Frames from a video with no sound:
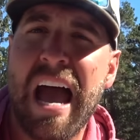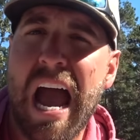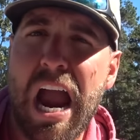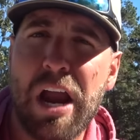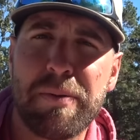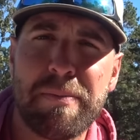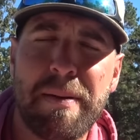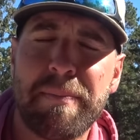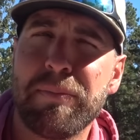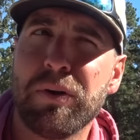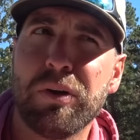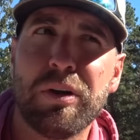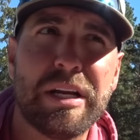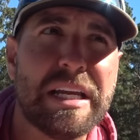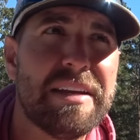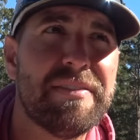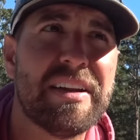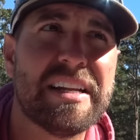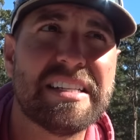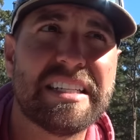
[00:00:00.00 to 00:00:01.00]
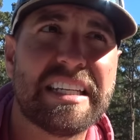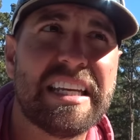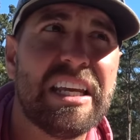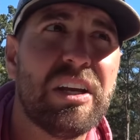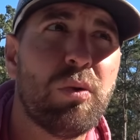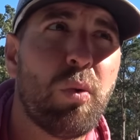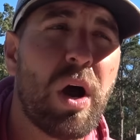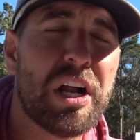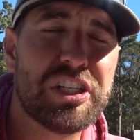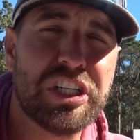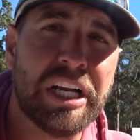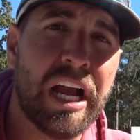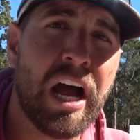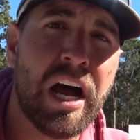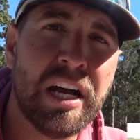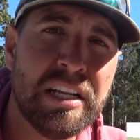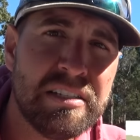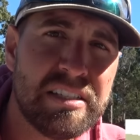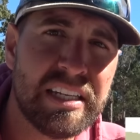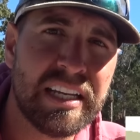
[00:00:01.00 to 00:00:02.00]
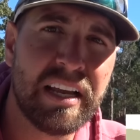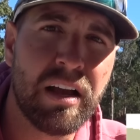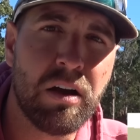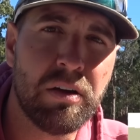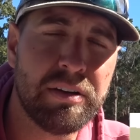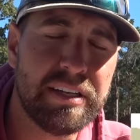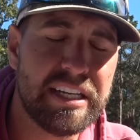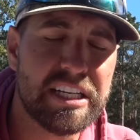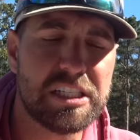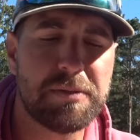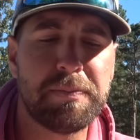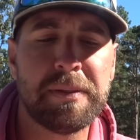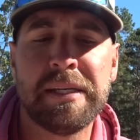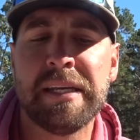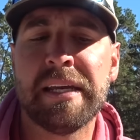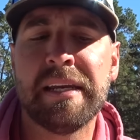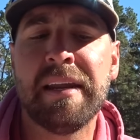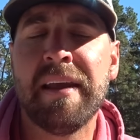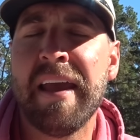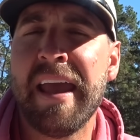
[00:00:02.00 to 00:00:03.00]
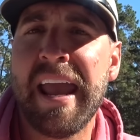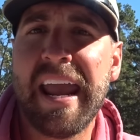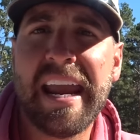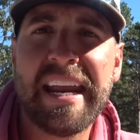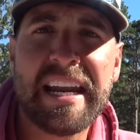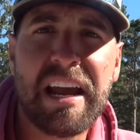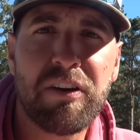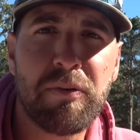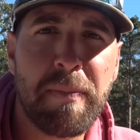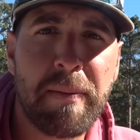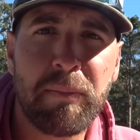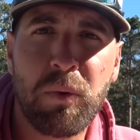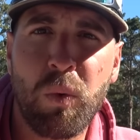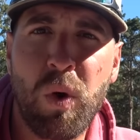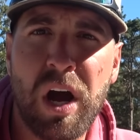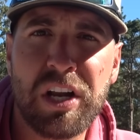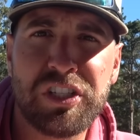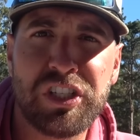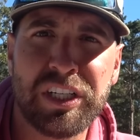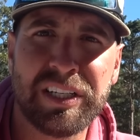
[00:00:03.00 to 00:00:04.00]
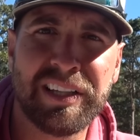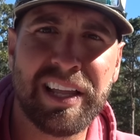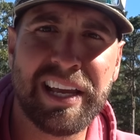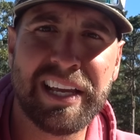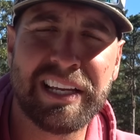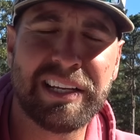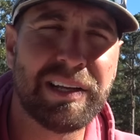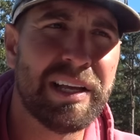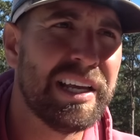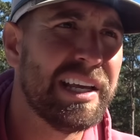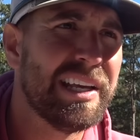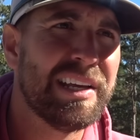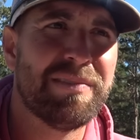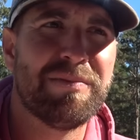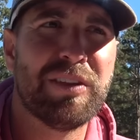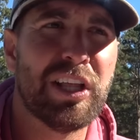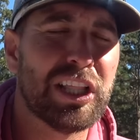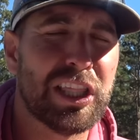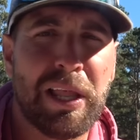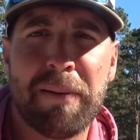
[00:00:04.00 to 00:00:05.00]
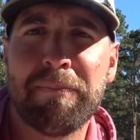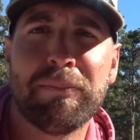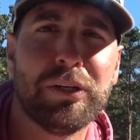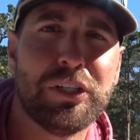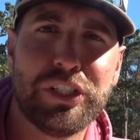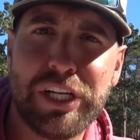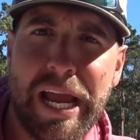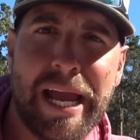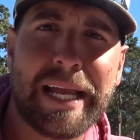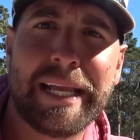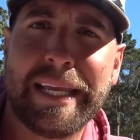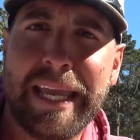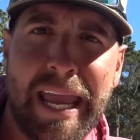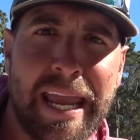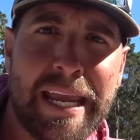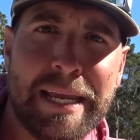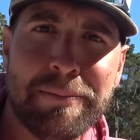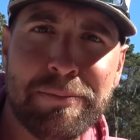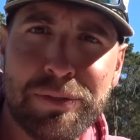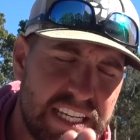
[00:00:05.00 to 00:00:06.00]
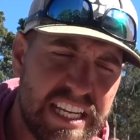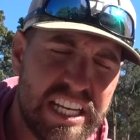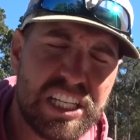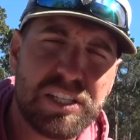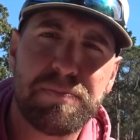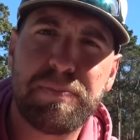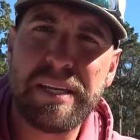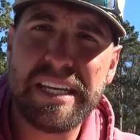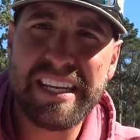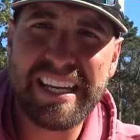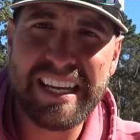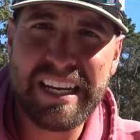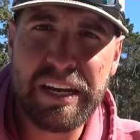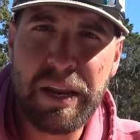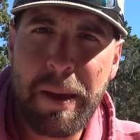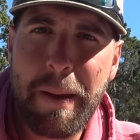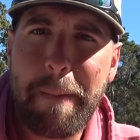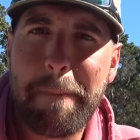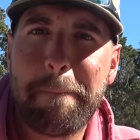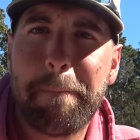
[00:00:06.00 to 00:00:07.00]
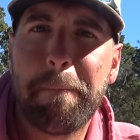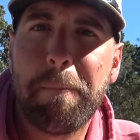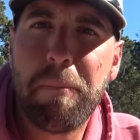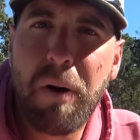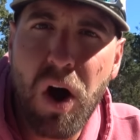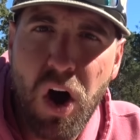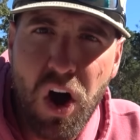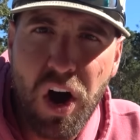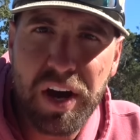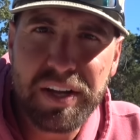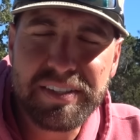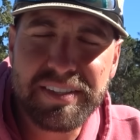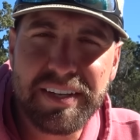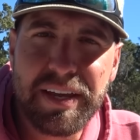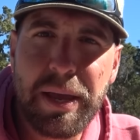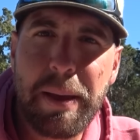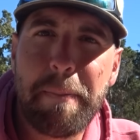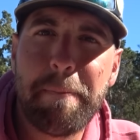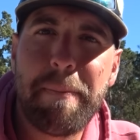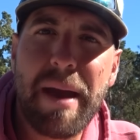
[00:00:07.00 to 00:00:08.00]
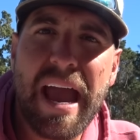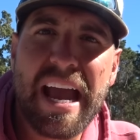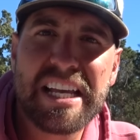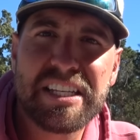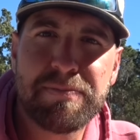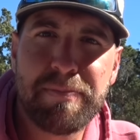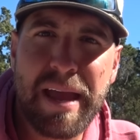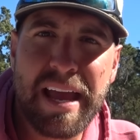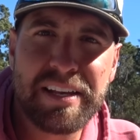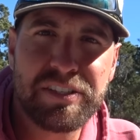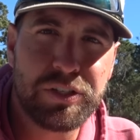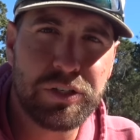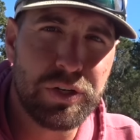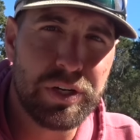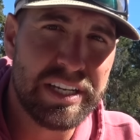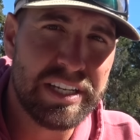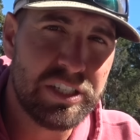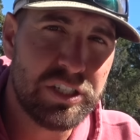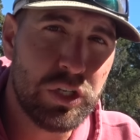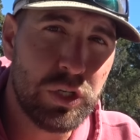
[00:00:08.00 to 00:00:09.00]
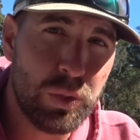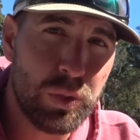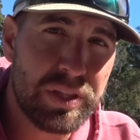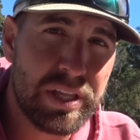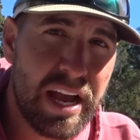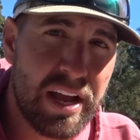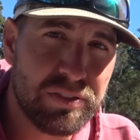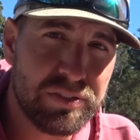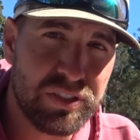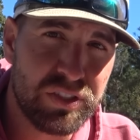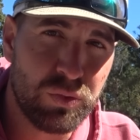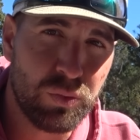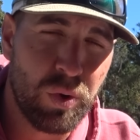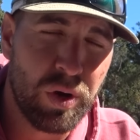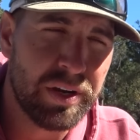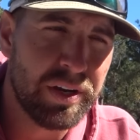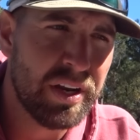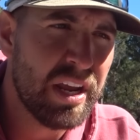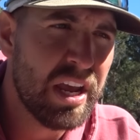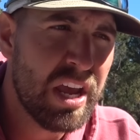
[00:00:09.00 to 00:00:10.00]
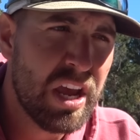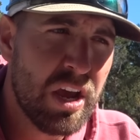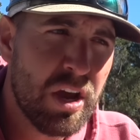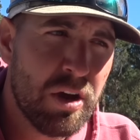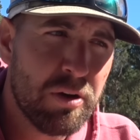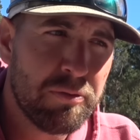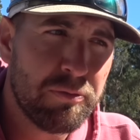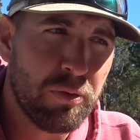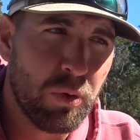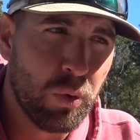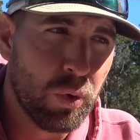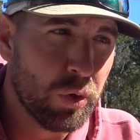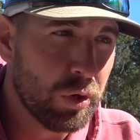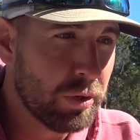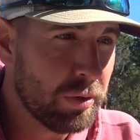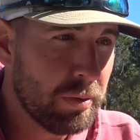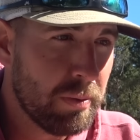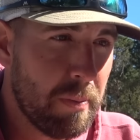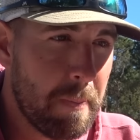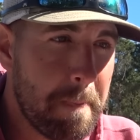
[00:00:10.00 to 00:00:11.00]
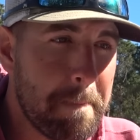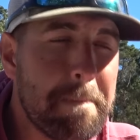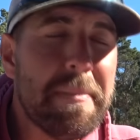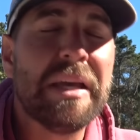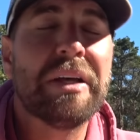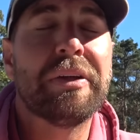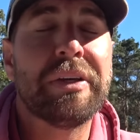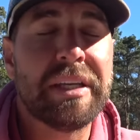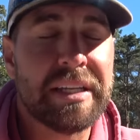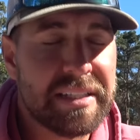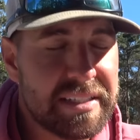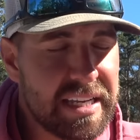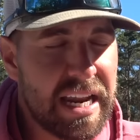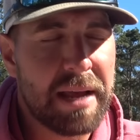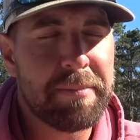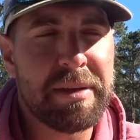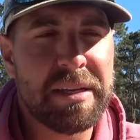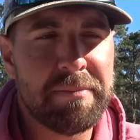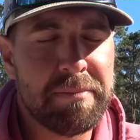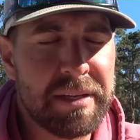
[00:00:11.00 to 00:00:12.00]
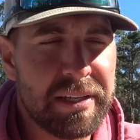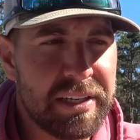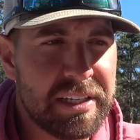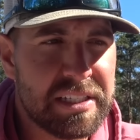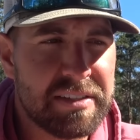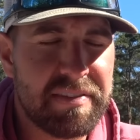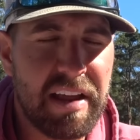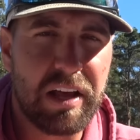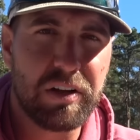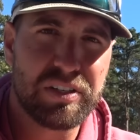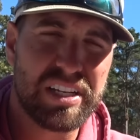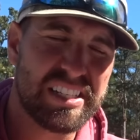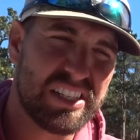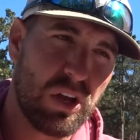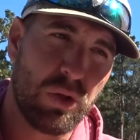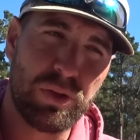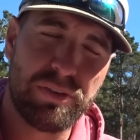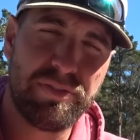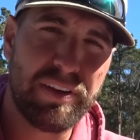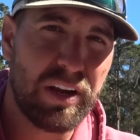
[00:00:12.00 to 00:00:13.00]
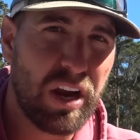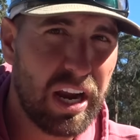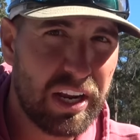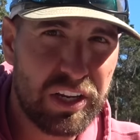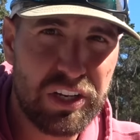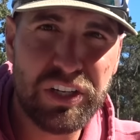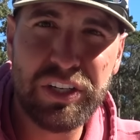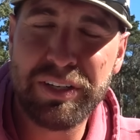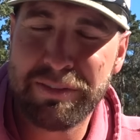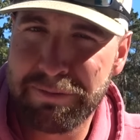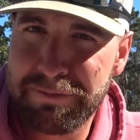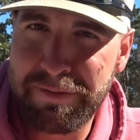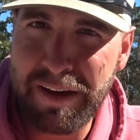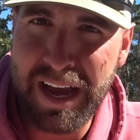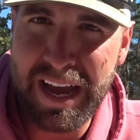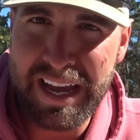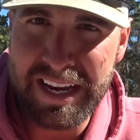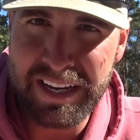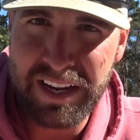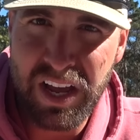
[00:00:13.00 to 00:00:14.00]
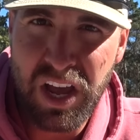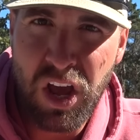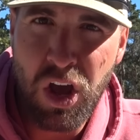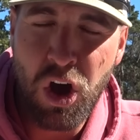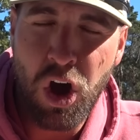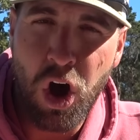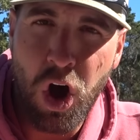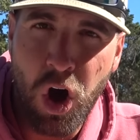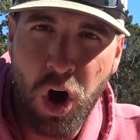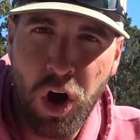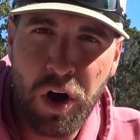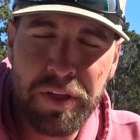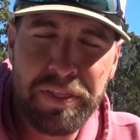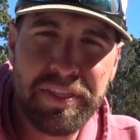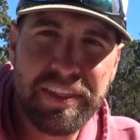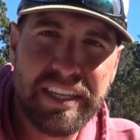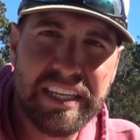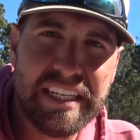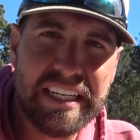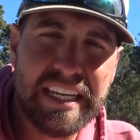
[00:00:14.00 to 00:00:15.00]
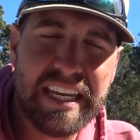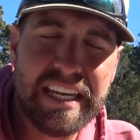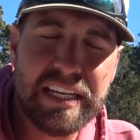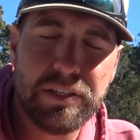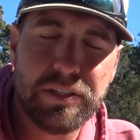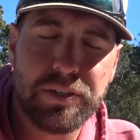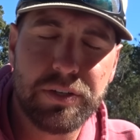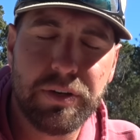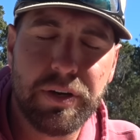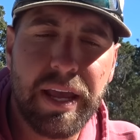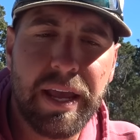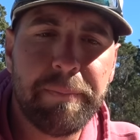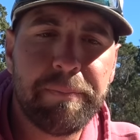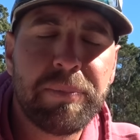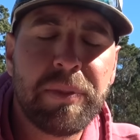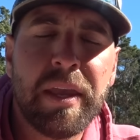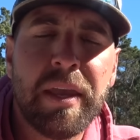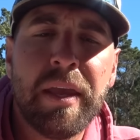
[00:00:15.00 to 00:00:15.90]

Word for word: I remember even as a kid watching hunting on ESPN, and I remember watching like the lumberjack games. ESPN bought Bassmaster in 2001 for millions, I mean millions of dollars. That's the only figure I couldn't find on the internet.